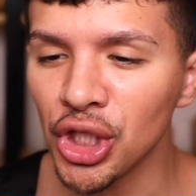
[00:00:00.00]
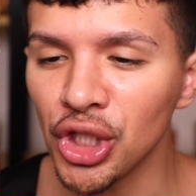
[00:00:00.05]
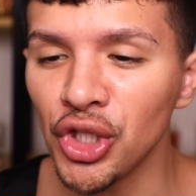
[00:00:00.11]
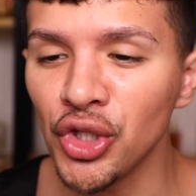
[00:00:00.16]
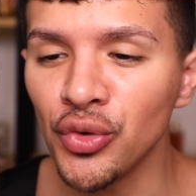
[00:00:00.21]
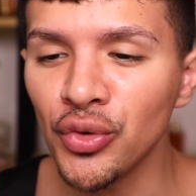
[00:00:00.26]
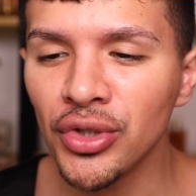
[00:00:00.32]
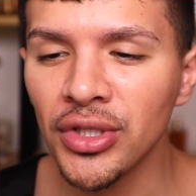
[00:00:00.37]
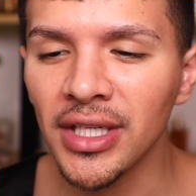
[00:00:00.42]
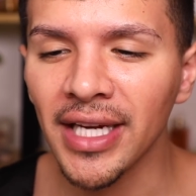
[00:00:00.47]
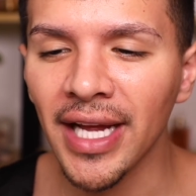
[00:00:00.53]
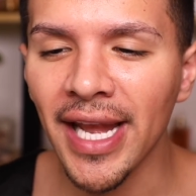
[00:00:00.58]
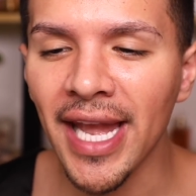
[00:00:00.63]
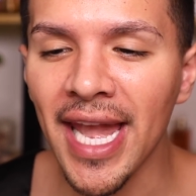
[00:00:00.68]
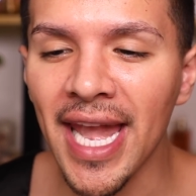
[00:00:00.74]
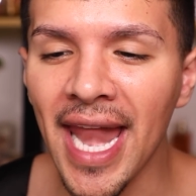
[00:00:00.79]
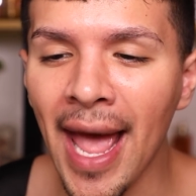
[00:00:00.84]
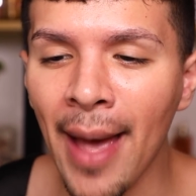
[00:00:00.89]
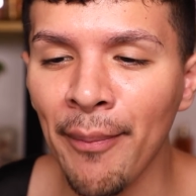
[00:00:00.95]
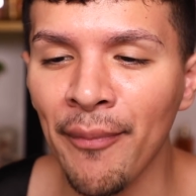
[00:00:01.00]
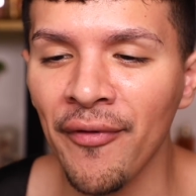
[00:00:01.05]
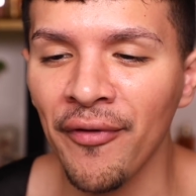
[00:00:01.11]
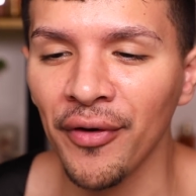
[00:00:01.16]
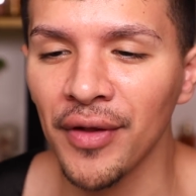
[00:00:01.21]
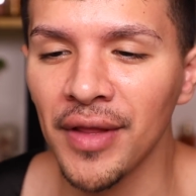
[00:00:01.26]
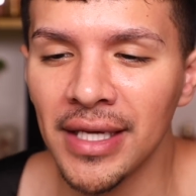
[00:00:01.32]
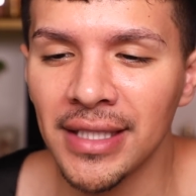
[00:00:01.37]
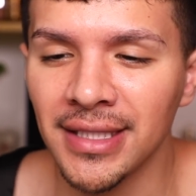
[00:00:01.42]
you took a nap
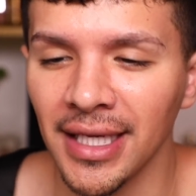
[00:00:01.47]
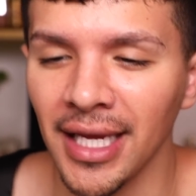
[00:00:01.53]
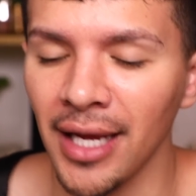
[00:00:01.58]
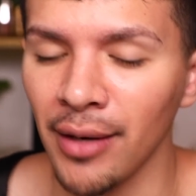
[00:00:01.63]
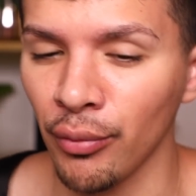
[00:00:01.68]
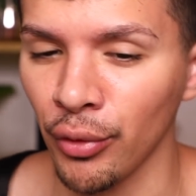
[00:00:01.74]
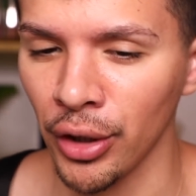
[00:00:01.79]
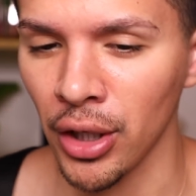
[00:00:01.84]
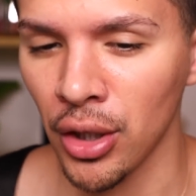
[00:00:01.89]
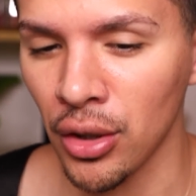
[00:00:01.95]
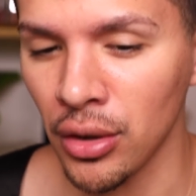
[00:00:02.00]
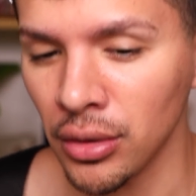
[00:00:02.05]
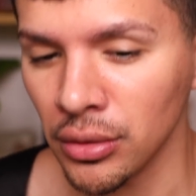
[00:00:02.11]
for this, Gabriel.